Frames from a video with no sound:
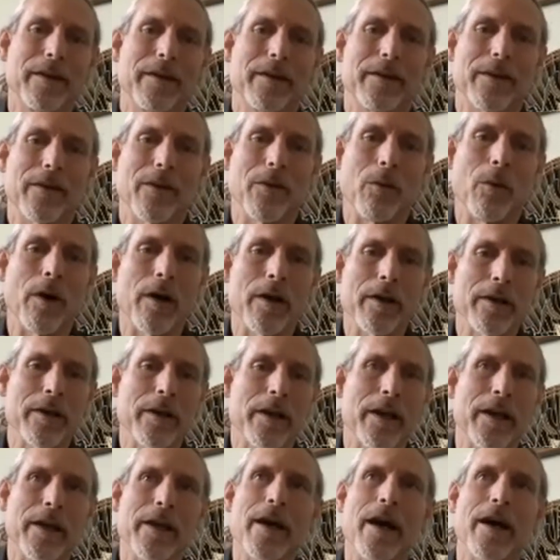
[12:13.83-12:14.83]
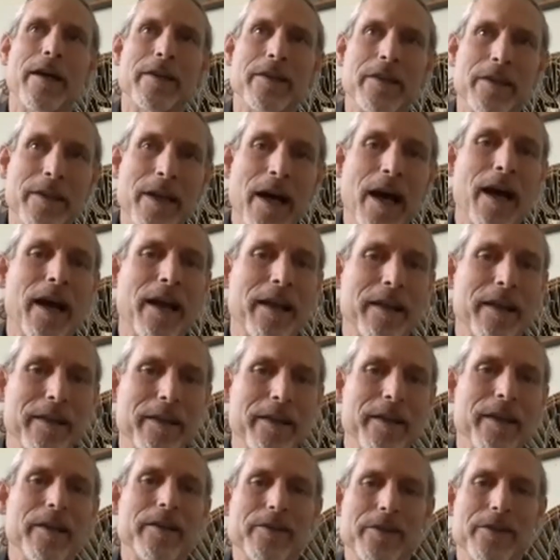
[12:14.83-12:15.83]
one cannot deny the
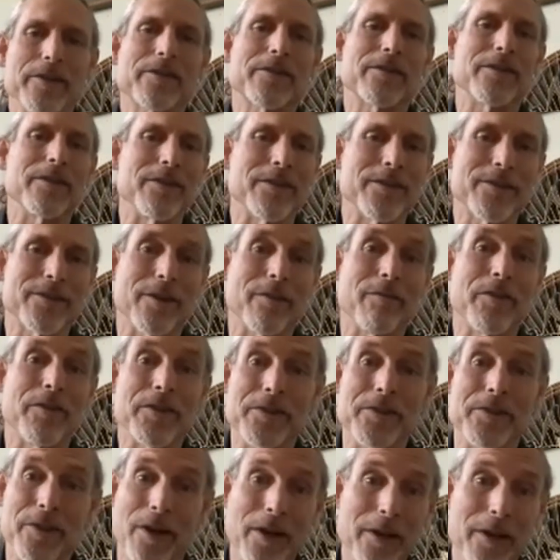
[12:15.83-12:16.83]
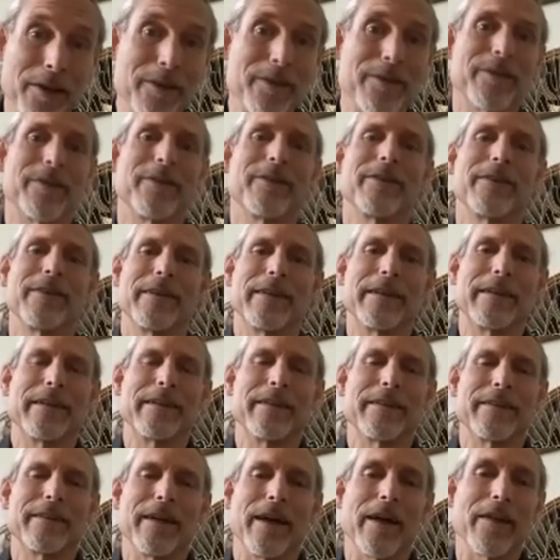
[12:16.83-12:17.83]
existence of the sun
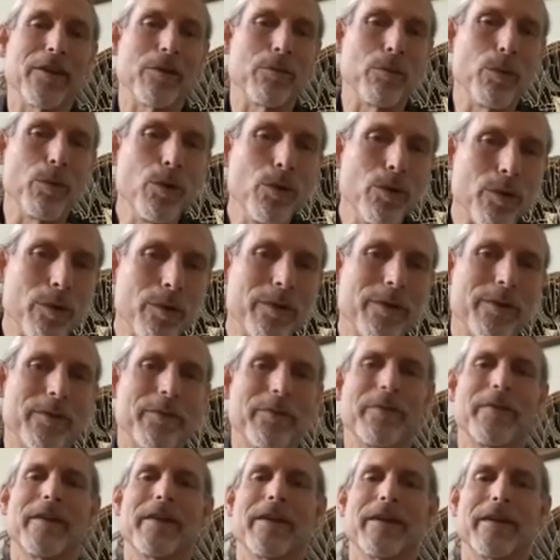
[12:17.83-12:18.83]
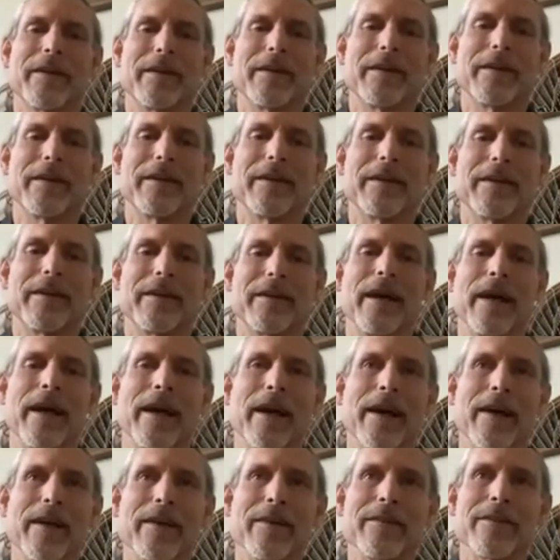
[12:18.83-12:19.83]
and the moon
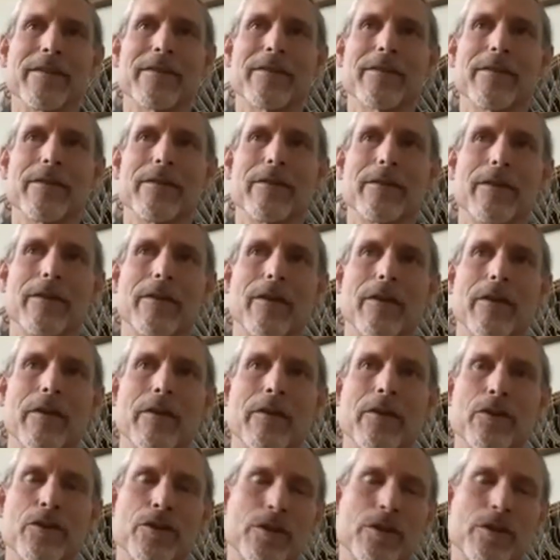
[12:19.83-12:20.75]
and the